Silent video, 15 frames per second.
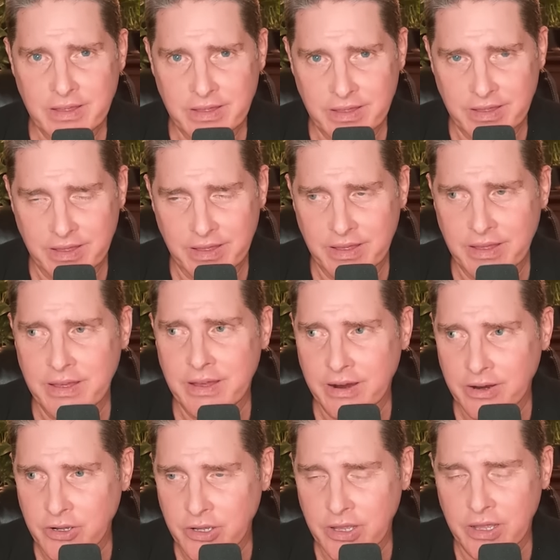uh,
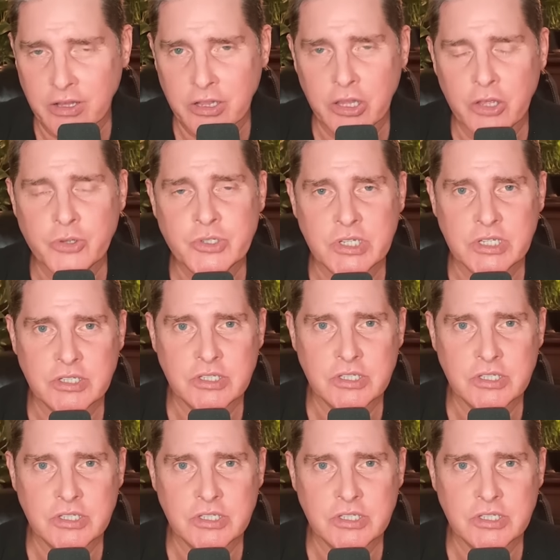our closeness